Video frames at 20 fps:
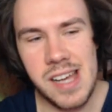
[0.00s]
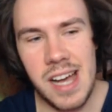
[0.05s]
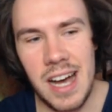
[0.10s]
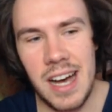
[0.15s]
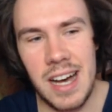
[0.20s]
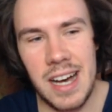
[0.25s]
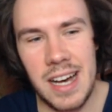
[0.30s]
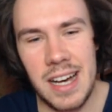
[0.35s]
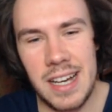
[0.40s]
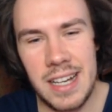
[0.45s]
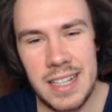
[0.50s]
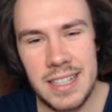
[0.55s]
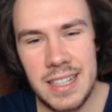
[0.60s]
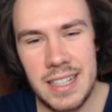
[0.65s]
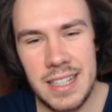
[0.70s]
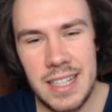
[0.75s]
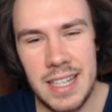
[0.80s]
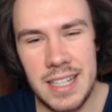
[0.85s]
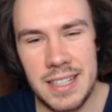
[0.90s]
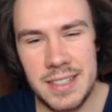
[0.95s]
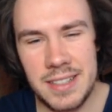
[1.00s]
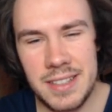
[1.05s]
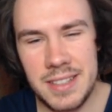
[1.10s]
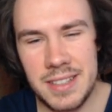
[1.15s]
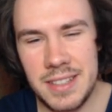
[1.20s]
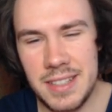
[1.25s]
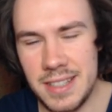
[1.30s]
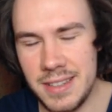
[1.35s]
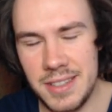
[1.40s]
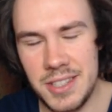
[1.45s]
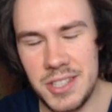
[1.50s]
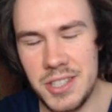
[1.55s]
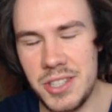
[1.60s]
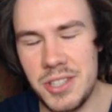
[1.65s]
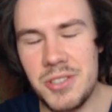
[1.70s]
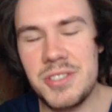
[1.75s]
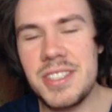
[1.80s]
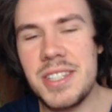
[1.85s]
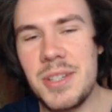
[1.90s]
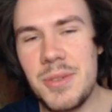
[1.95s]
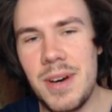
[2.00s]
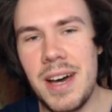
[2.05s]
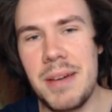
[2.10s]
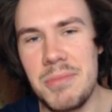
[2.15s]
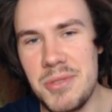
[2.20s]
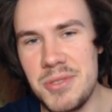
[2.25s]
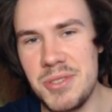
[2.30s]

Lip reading: And you'll see why I'm